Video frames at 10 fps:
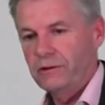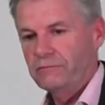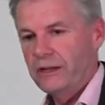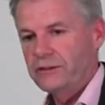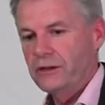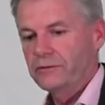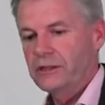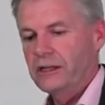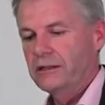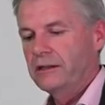rather
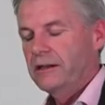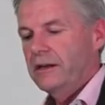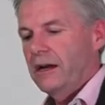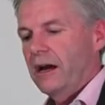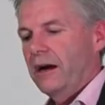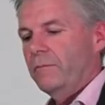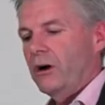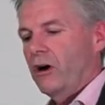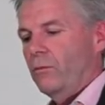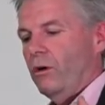self-centered um,
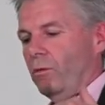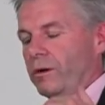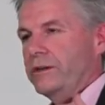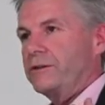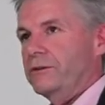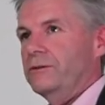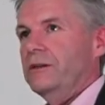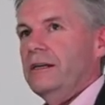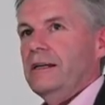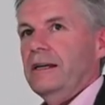on what we do
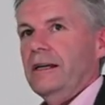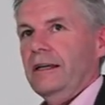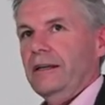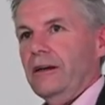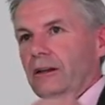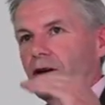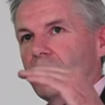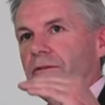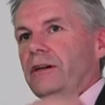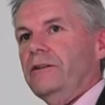in a
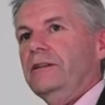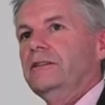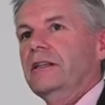lot of areas.